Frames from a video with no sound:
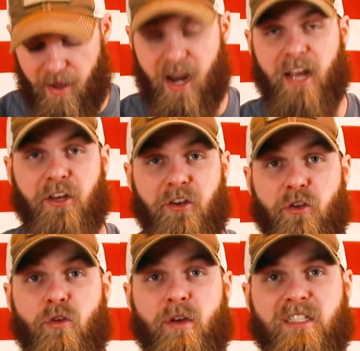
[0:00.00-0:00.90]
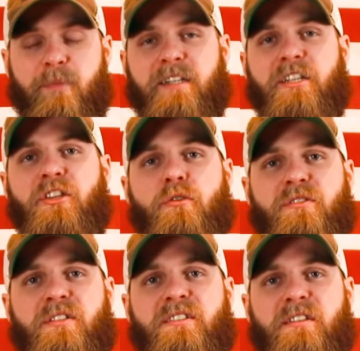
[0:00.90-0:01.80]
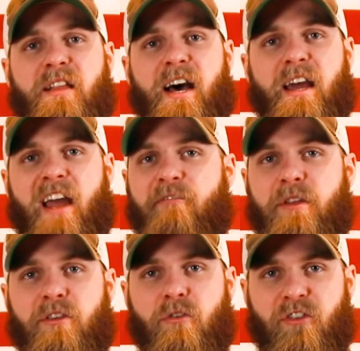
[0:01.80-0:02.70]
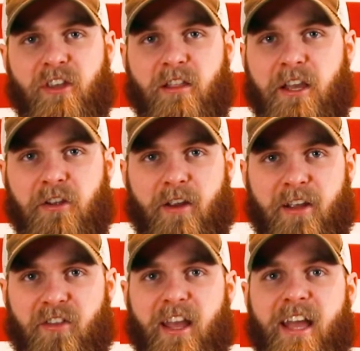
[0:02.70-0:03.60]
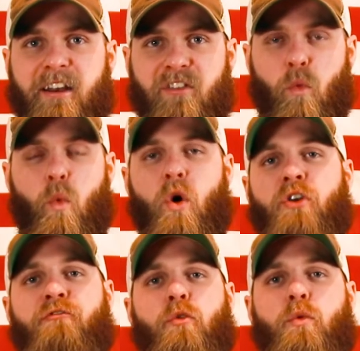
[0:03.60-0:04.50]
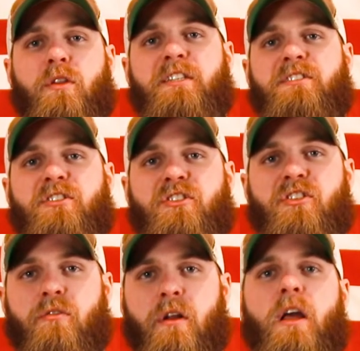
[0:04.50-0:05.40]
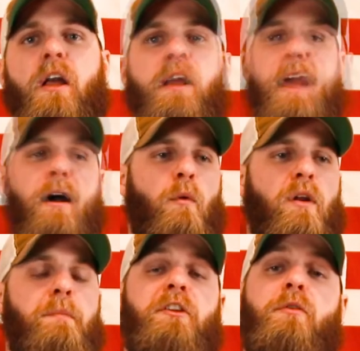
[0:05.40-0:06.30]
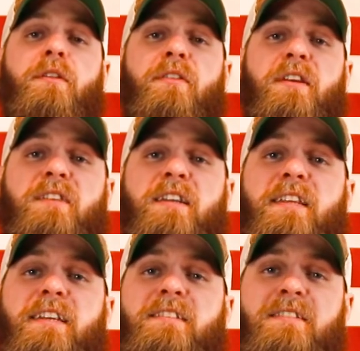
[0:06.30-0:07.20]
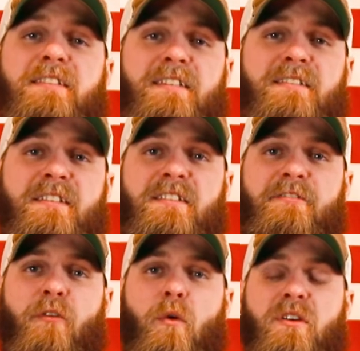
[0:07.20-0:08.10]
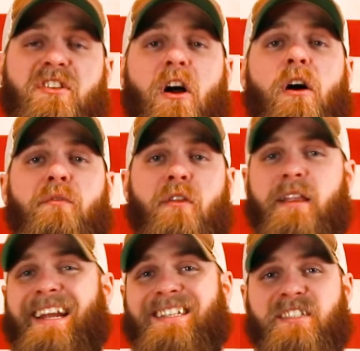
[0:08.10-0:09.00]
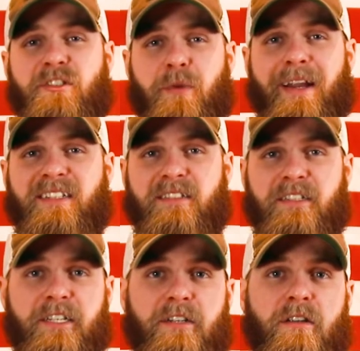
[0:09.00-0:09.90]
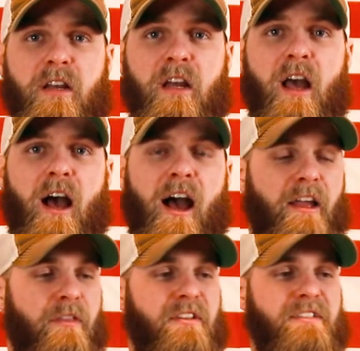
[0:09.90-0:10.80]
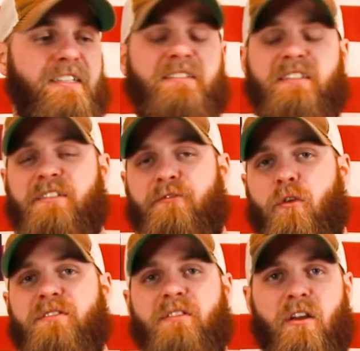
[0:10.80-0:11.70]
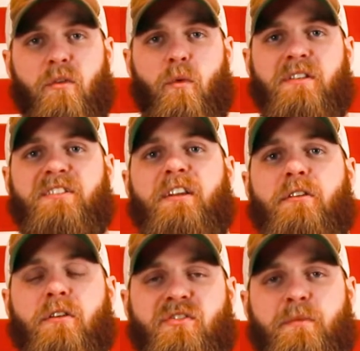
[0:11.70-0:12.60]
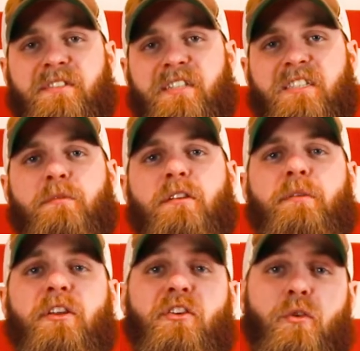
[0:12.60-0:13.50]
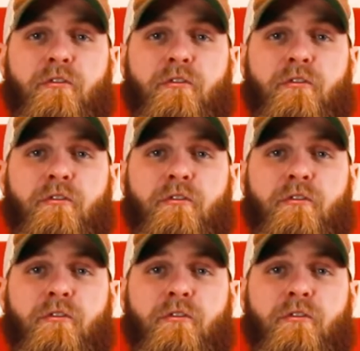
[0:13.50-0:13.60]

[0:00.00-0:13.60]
but I do expect to use this a lot. I've been using it like crazy, and it is a wonderful release to shoot. Now, I want to be doing things like the Easton T64s and all of the latest and greatest gear. The T64s are the ones that it goes from a 6mm